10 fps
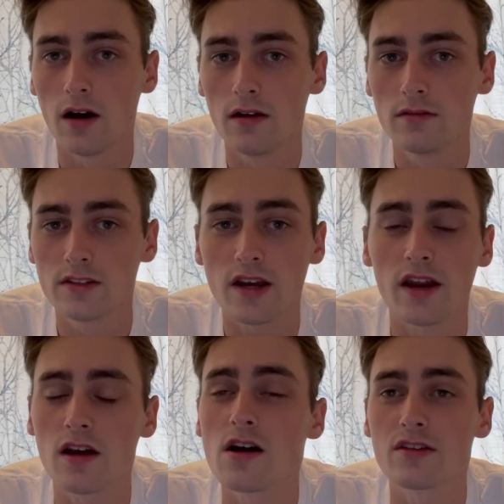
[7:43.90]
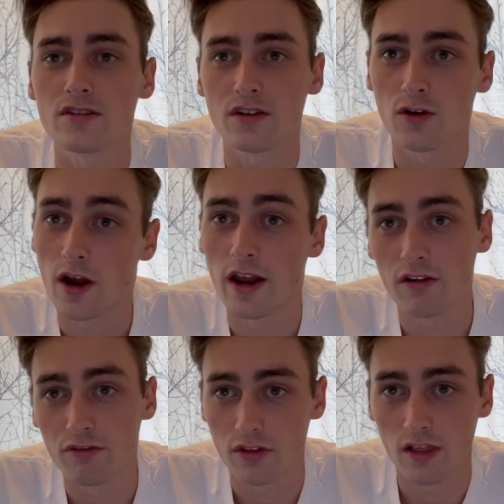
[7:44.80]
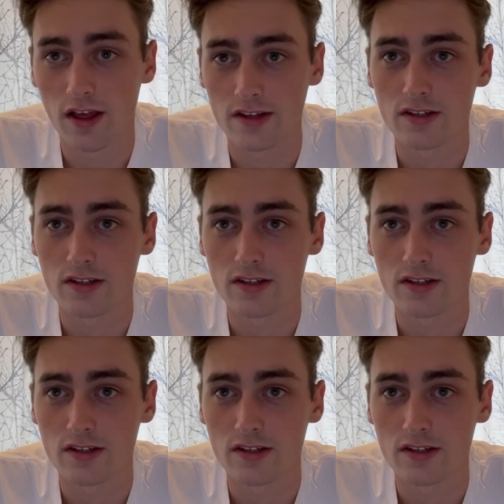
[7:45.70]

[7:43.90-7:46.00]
this kind of constant grind for the last